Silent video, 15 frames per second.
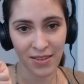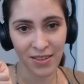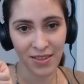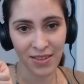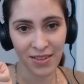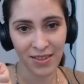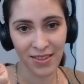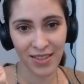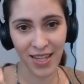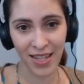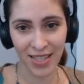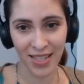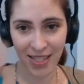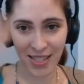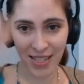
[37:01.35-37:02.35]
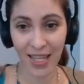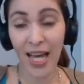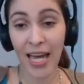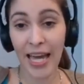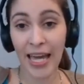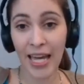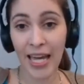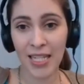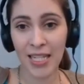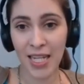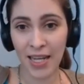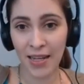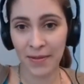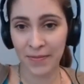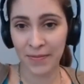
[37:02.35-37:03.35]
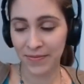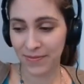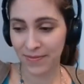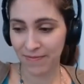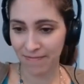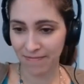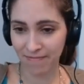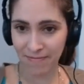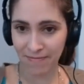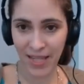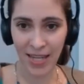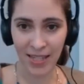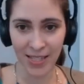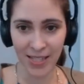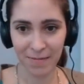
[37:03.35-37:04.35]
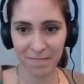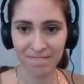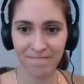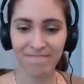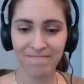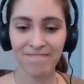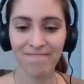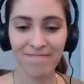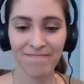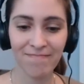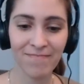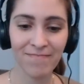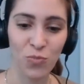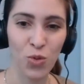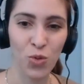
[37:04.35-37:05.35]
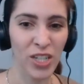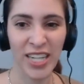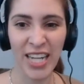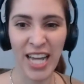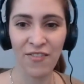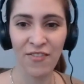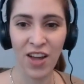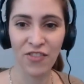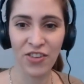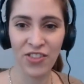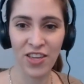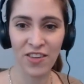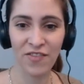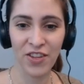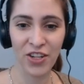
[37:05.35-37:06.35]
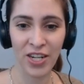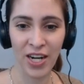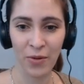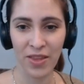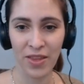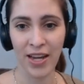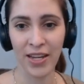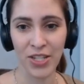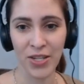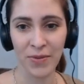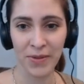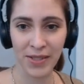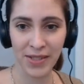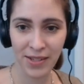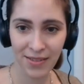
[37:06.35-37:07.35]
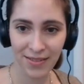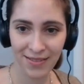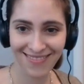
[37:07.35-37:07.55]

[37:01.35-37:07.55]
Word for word: Five. Yes. And um, yes, we're going to have everything figured out with iTunes.